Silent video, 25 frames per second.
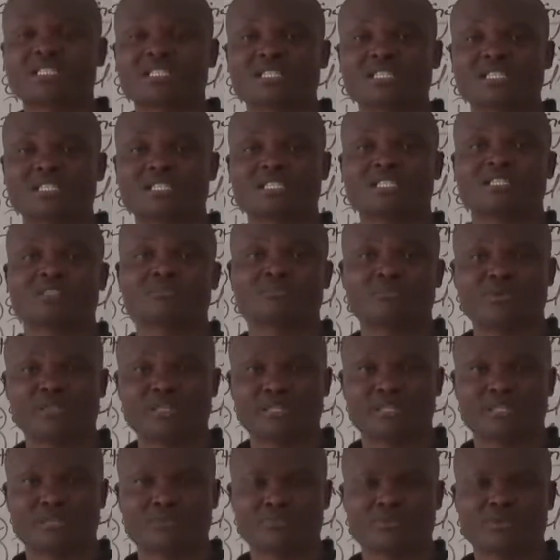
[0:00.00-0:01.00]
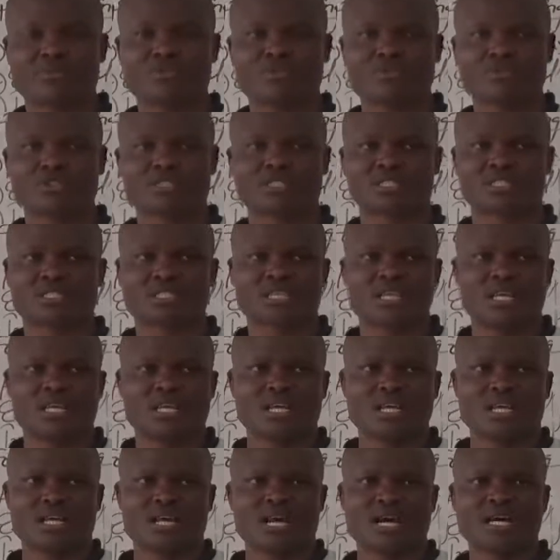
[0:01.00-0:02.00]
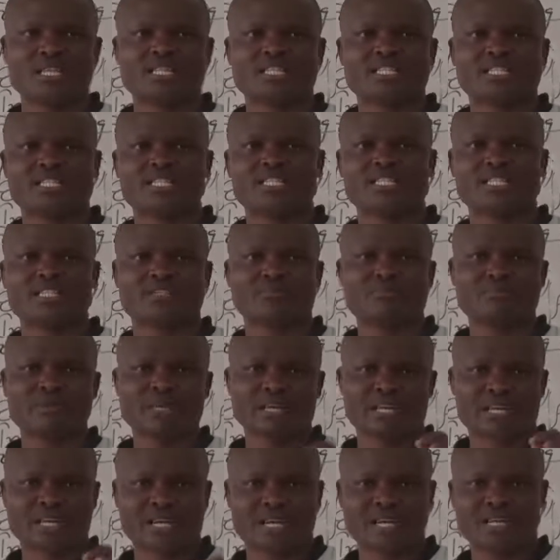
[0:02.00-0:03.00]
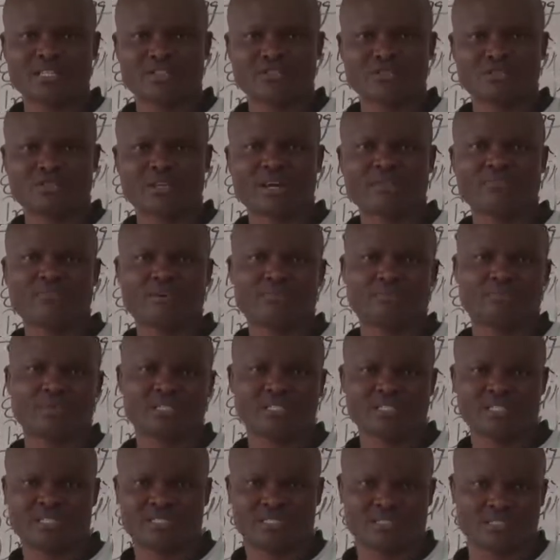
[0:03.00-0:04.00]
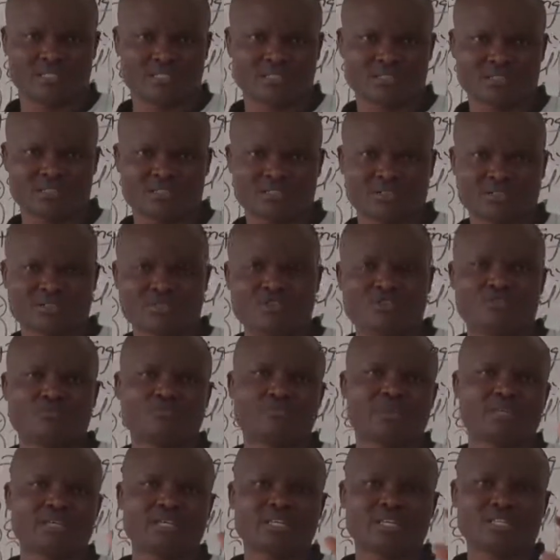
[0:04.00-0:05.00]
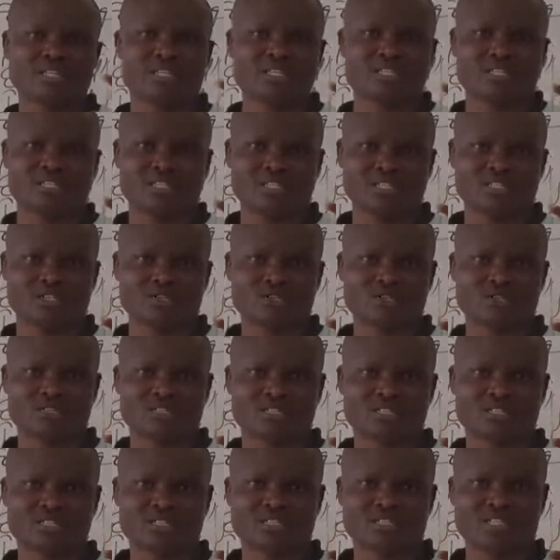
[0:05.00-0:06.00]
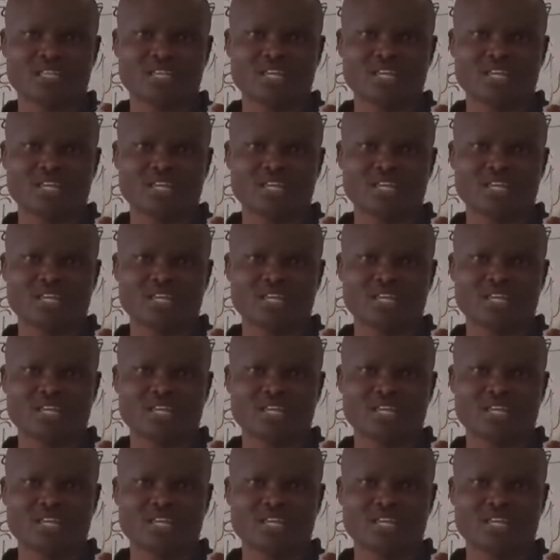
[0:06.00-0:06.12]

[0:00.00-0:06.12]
decision making, because a decision maker should have a basis of making decisions.